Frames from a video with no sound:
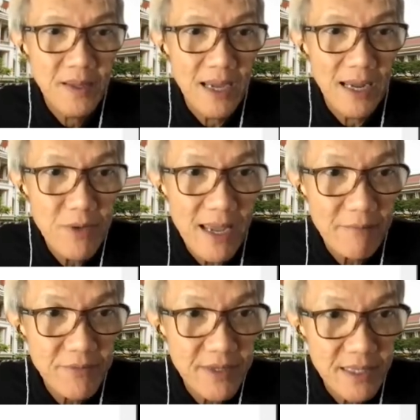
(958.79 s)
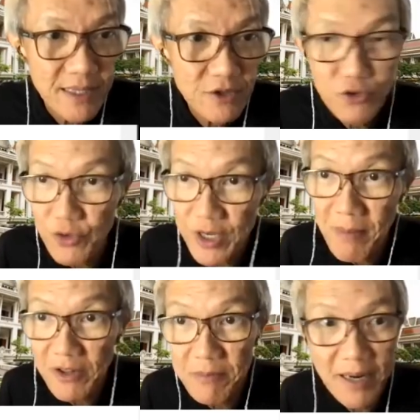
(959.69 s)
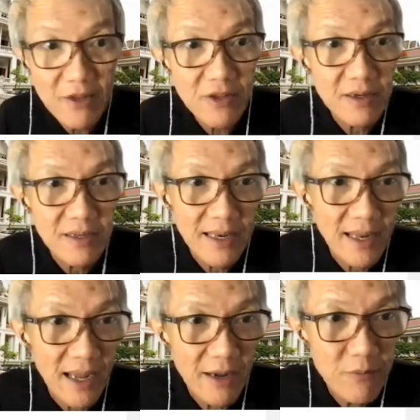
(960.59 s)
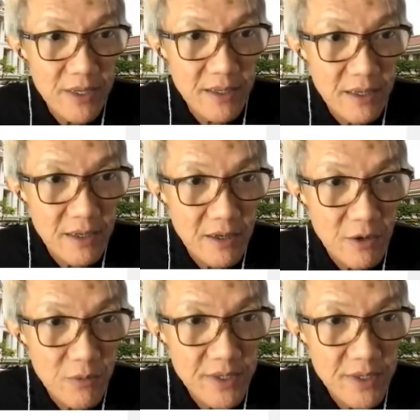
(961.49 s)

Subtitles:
And we have the 3 multiplexer, and we